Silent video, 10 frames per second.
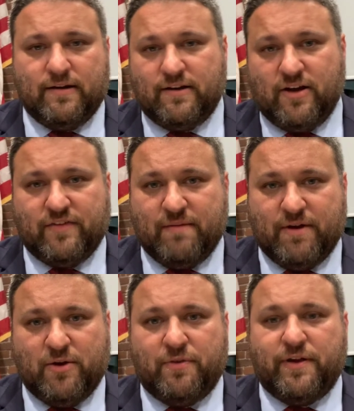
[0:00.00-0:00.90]
I've got my
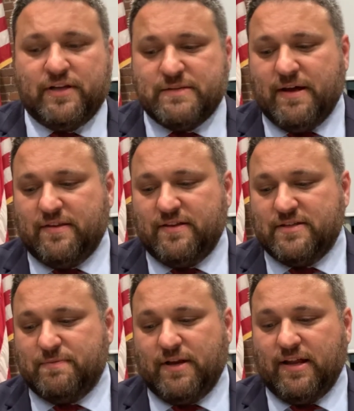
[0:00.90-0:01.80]
own theories about
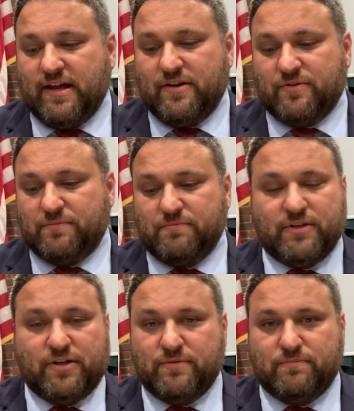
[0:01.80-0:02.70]
this, but I don't,
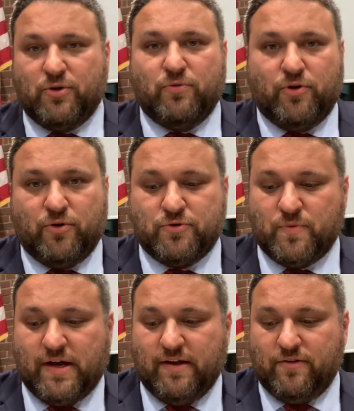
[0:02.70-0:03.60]
who knows
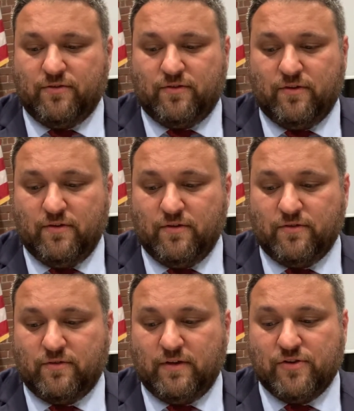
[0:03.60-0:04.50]
why there's
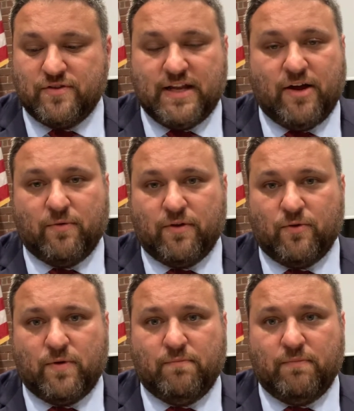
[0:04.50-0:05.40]
interest now where there
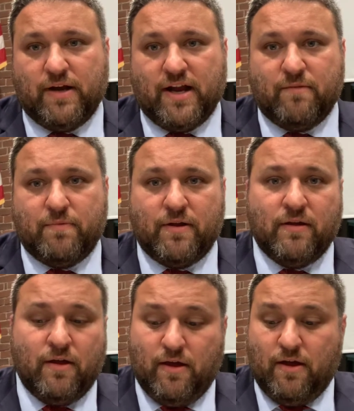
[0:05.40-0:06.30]
may not have been.
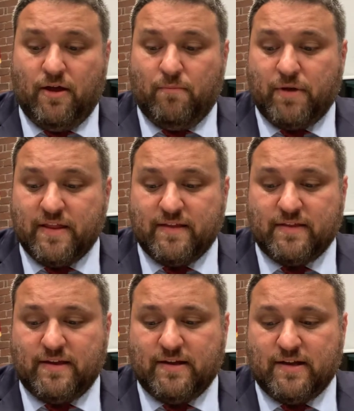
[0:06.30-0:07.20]
But I think
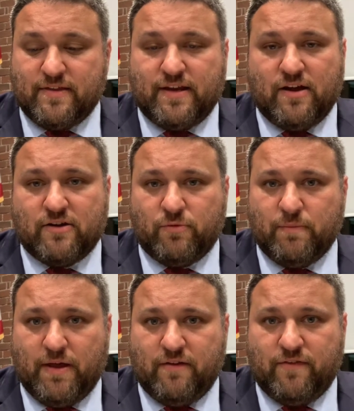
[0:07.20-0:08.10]
the town could really
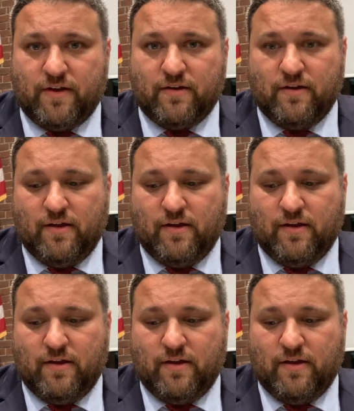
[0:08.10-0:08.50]
benefit